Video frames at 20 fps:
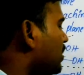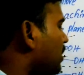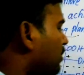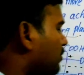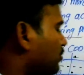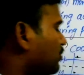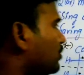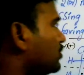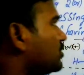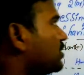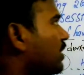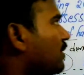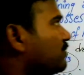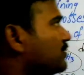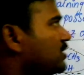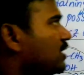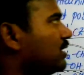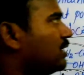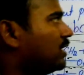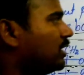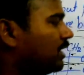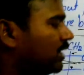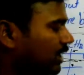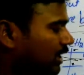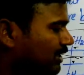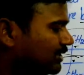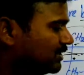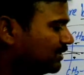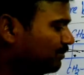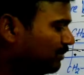those comes under
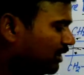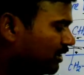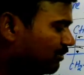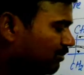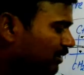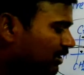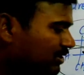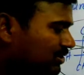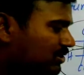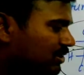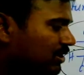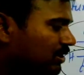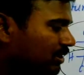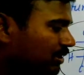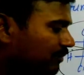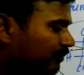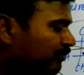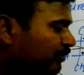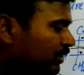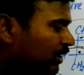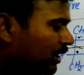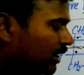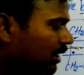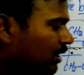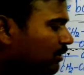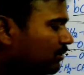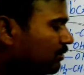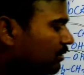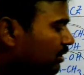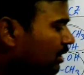racemic mixture.
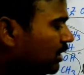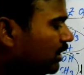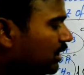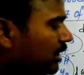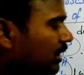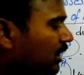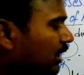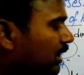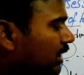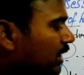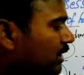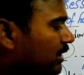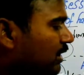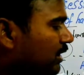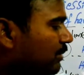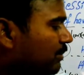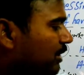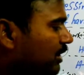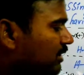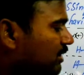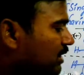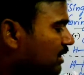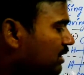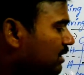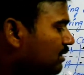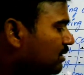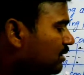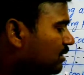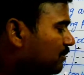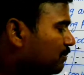Now indicated by the
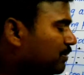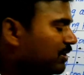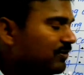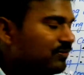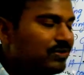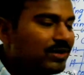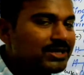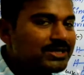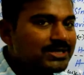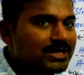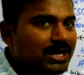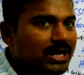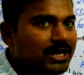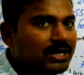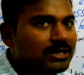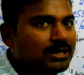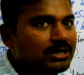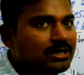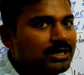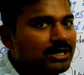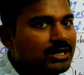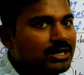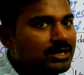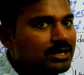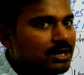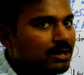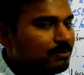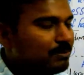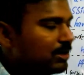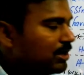prefix like D
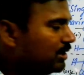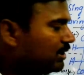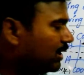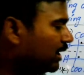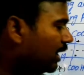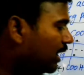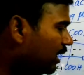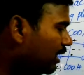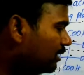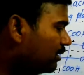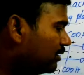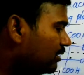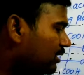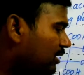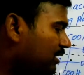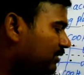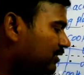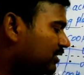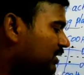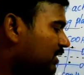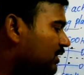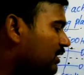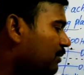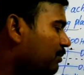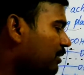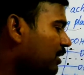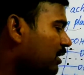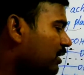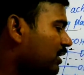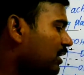comma L within the
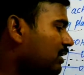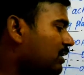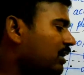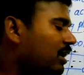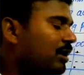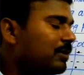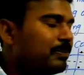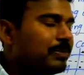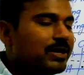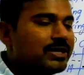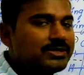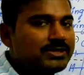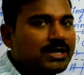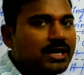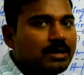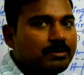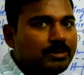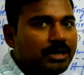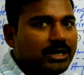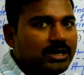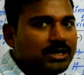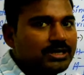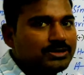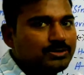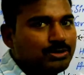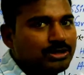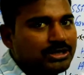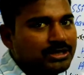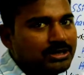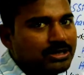bracket or plus or minus
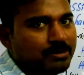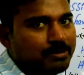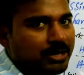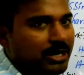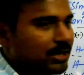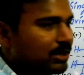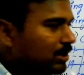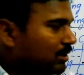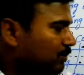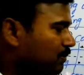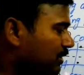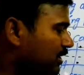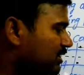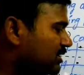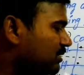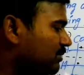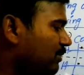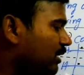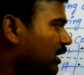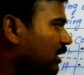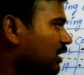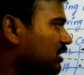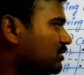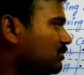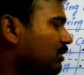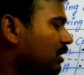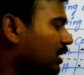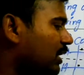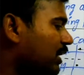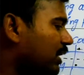within the bracket. Plus or minus
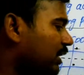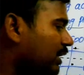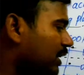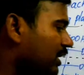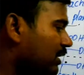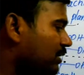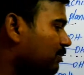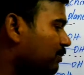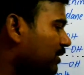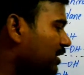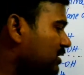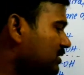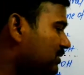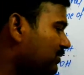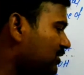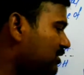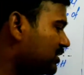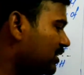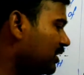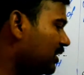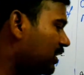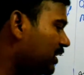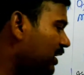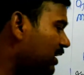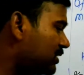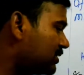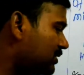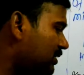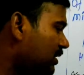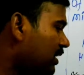will indicate, means which
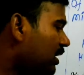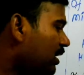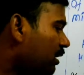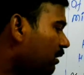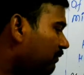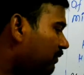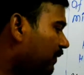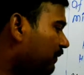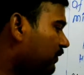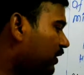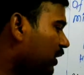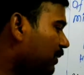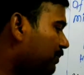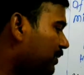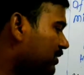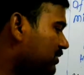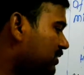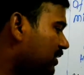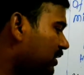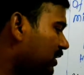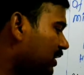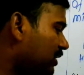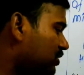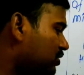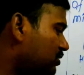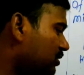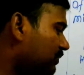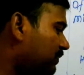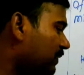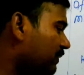indicates 50%
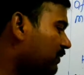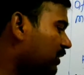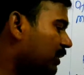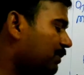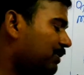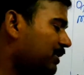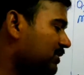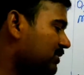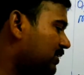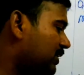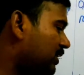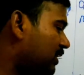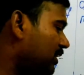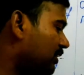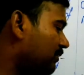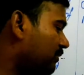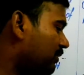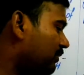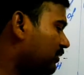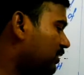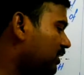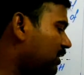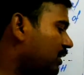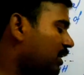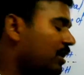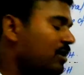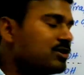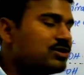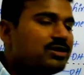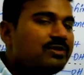dextro, 50% levo. Here
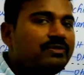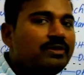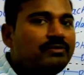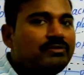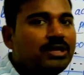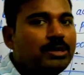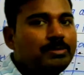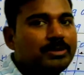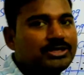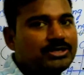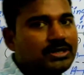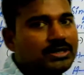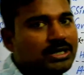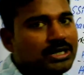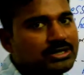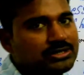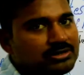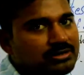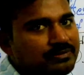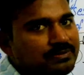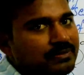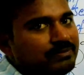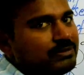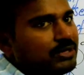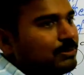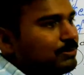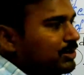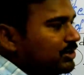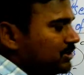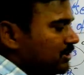also 50% dextro,
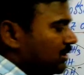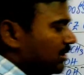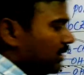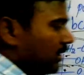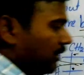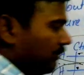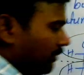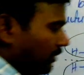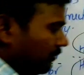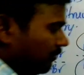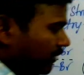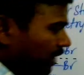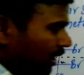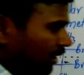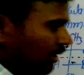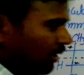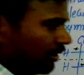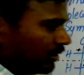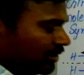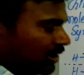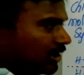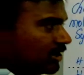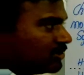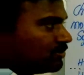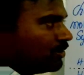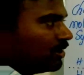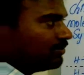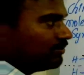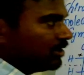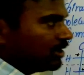50% levo. That is
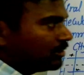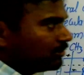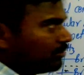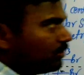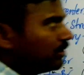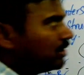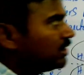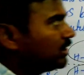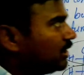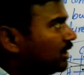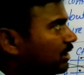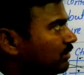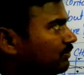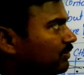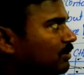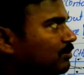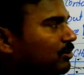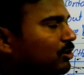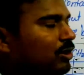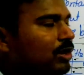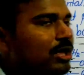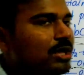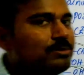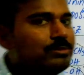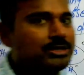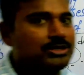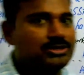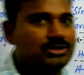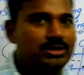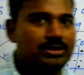what we are calling equimolar
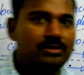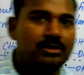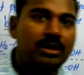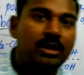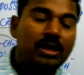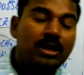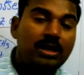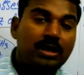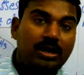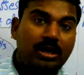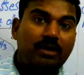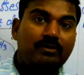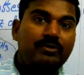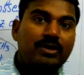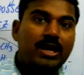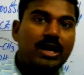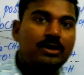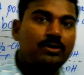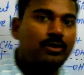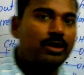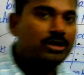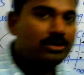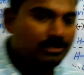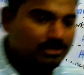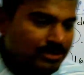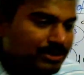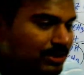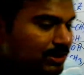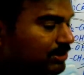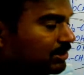mixture. Now we are going to see